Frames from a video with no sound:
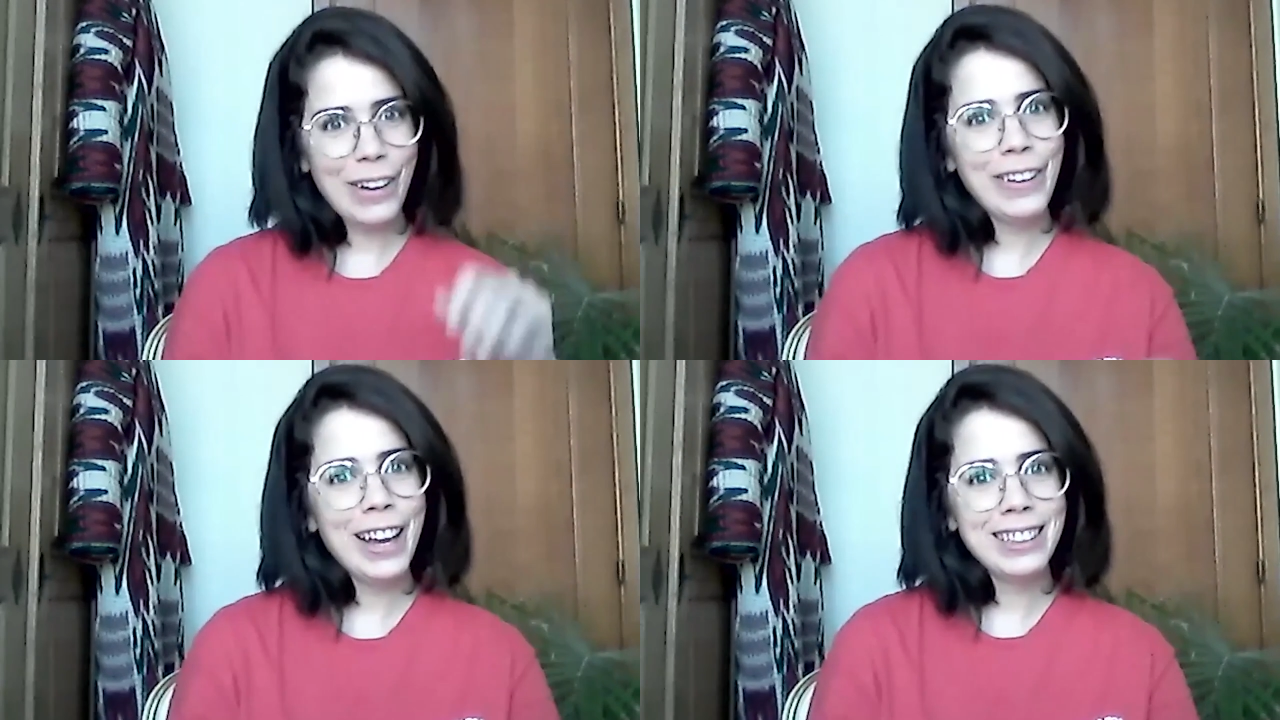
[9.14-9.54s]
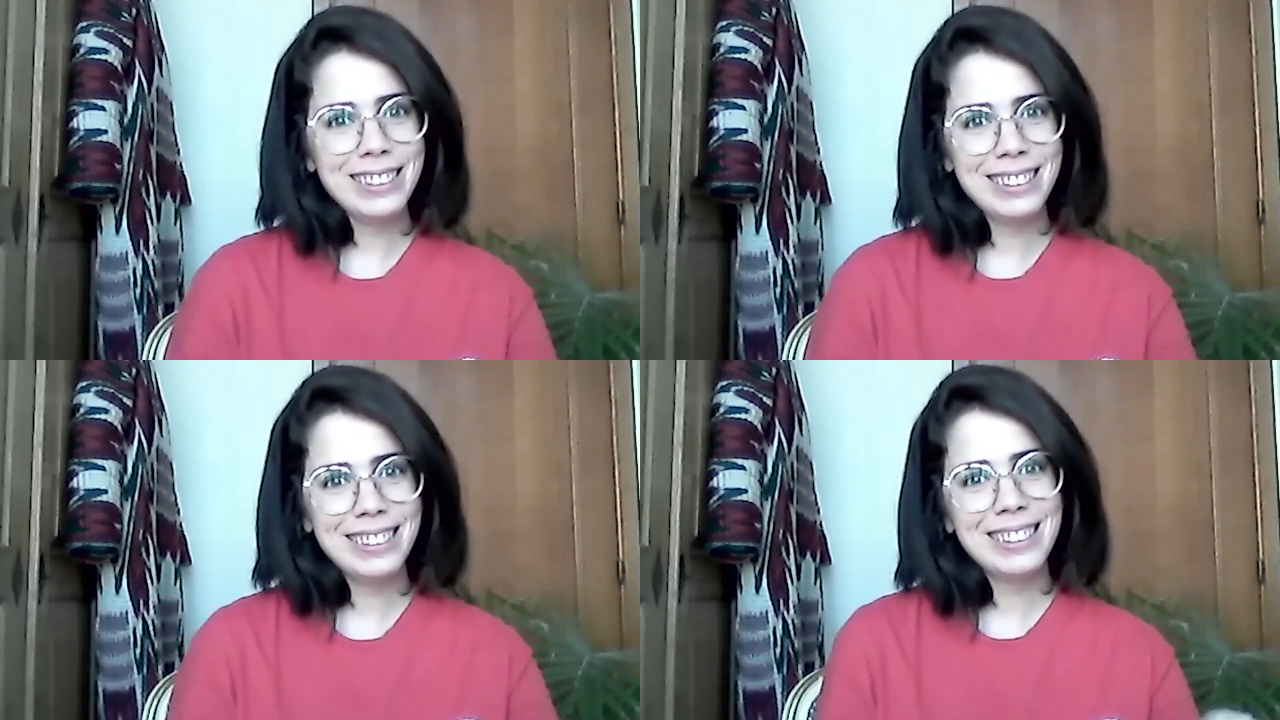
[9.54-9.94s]
Hola,
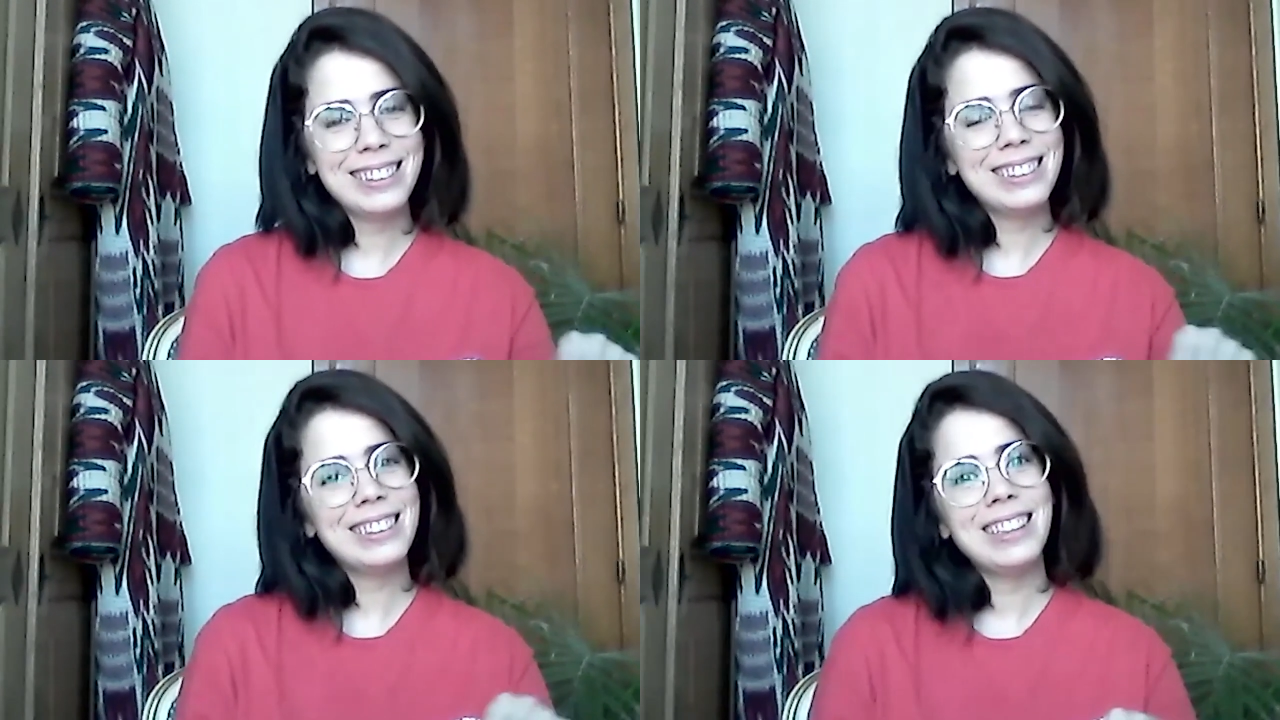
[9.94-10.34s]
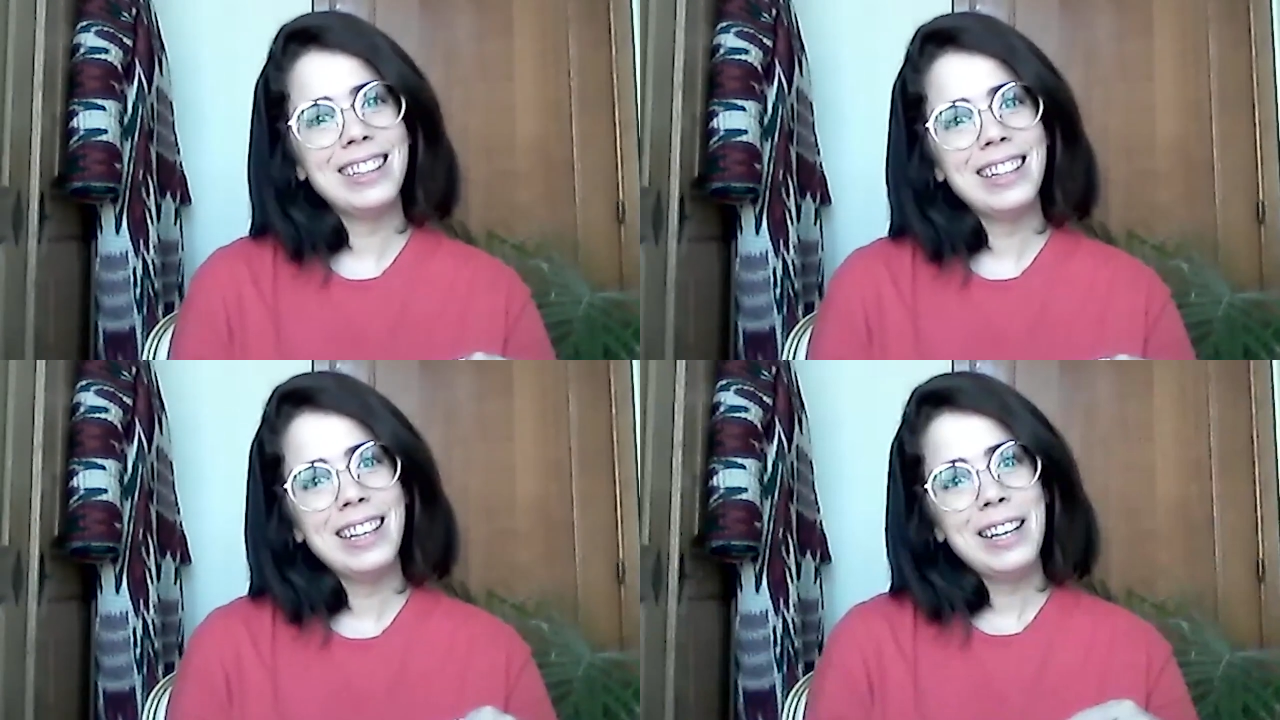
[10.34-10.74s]

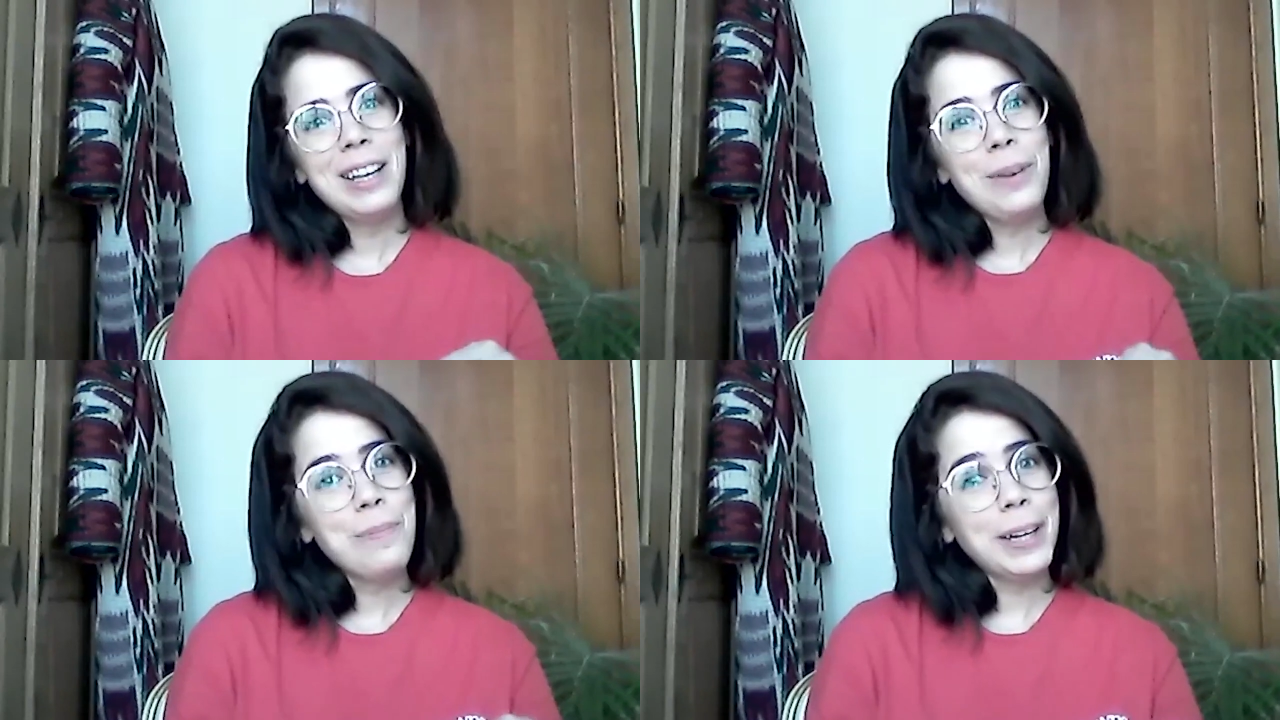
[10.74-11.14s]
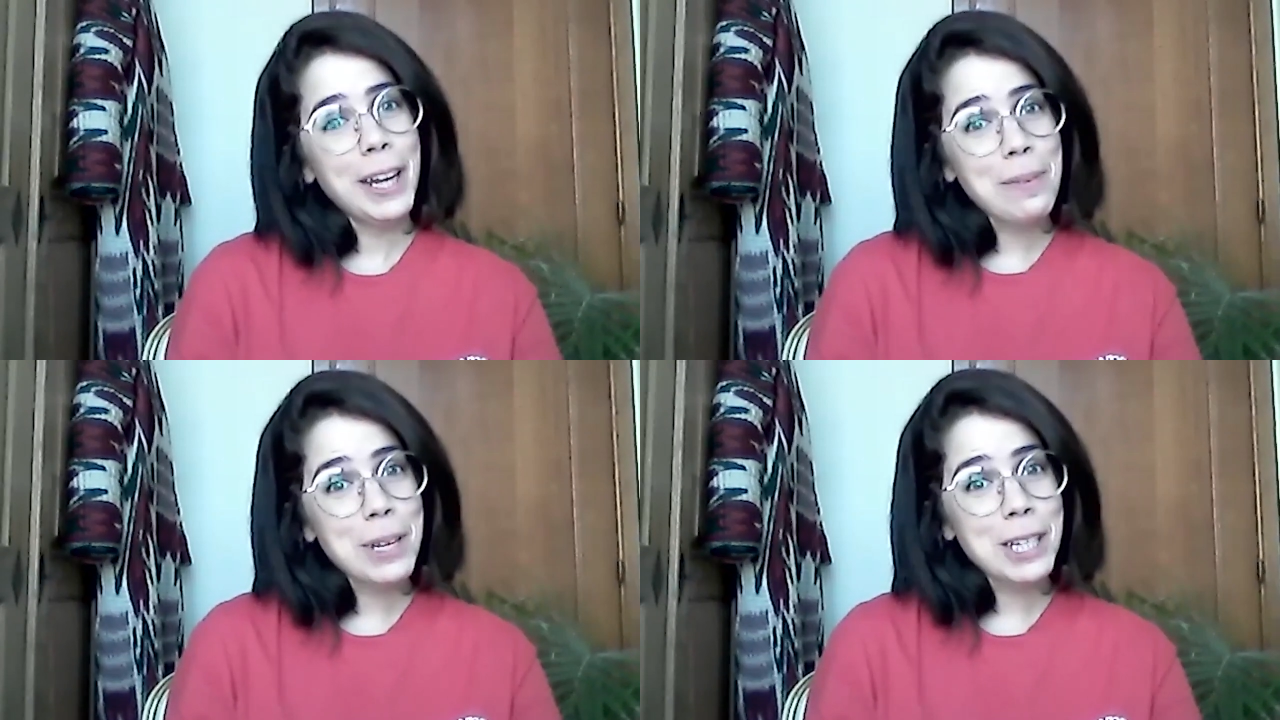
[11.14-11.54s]
my
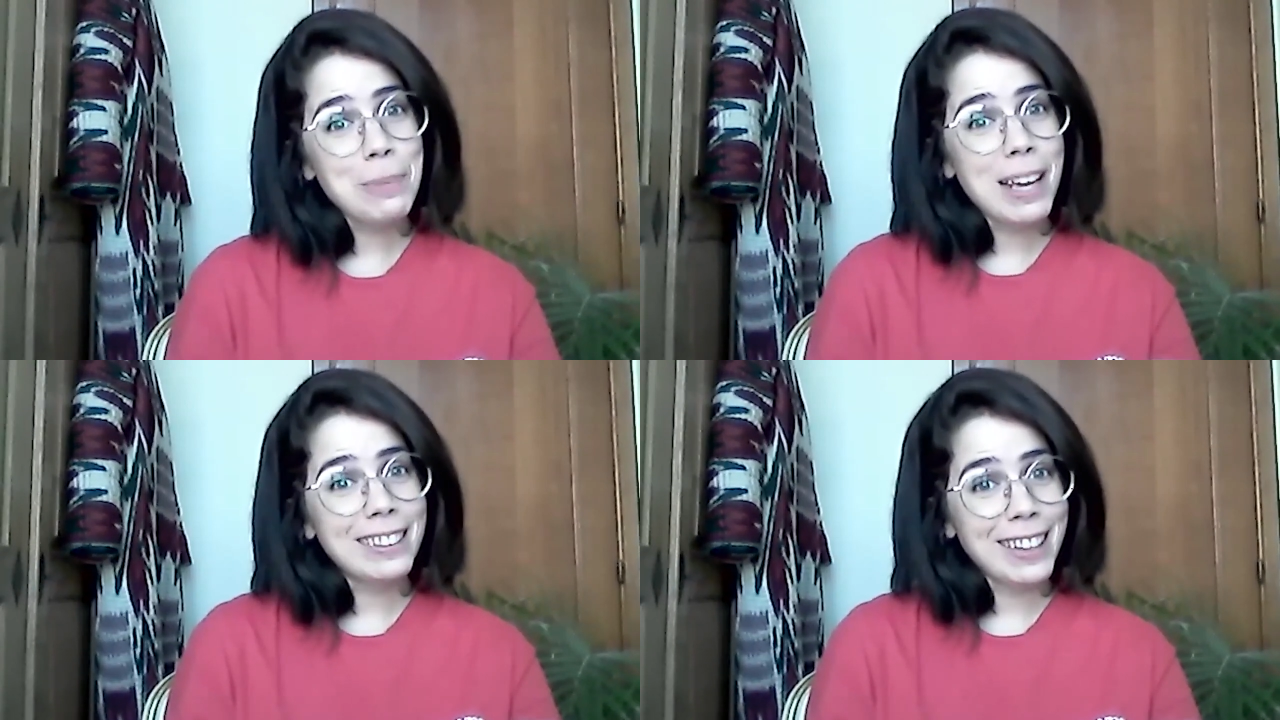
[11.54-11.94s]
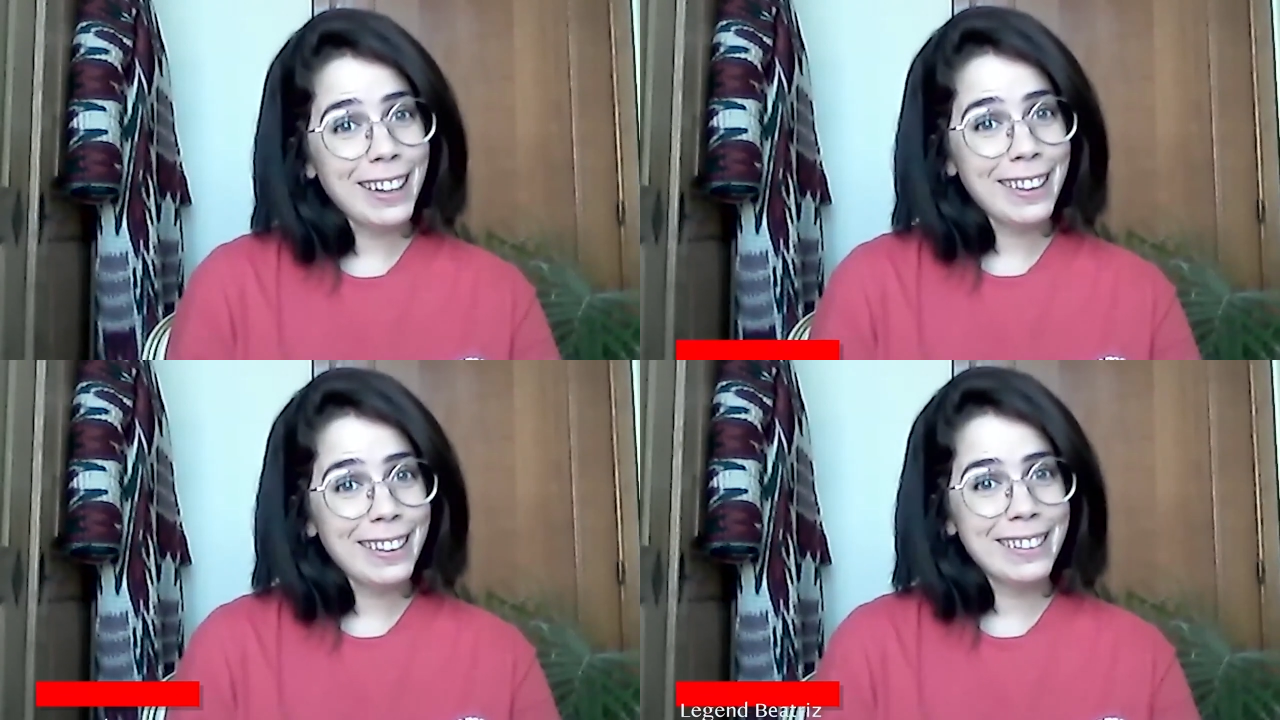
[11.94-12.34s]
name is
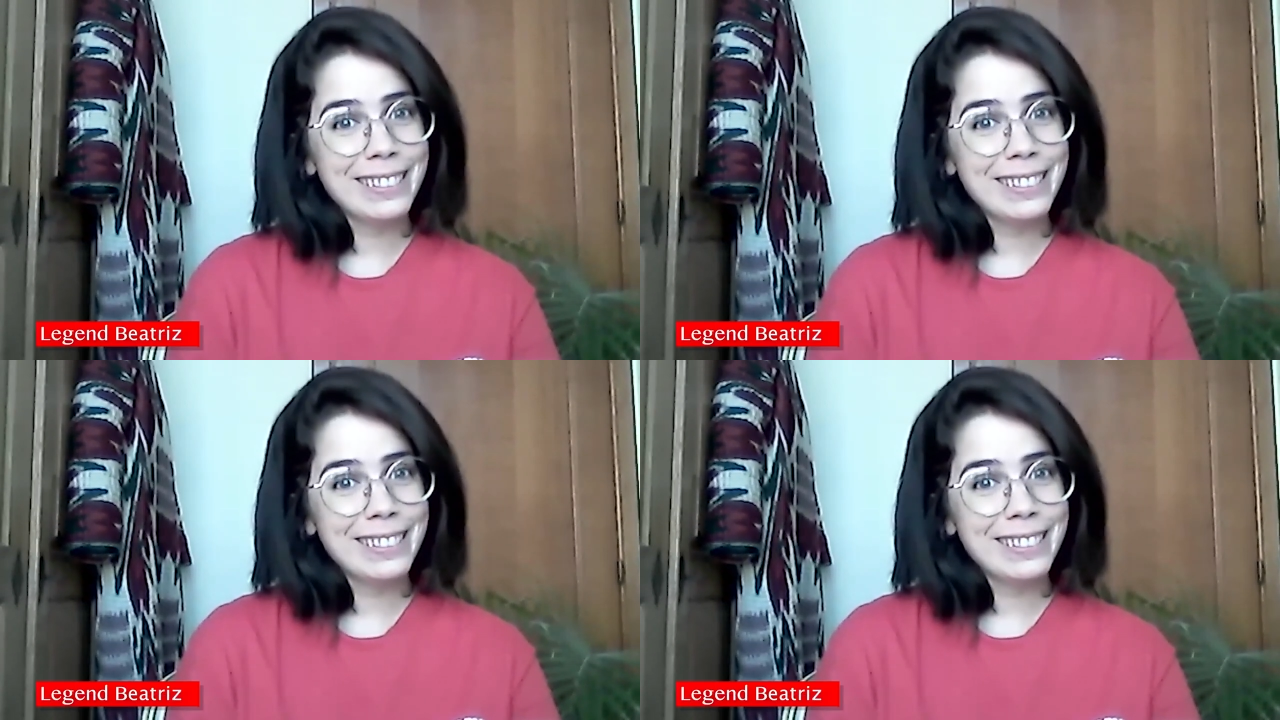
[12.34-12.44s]
Beatriz.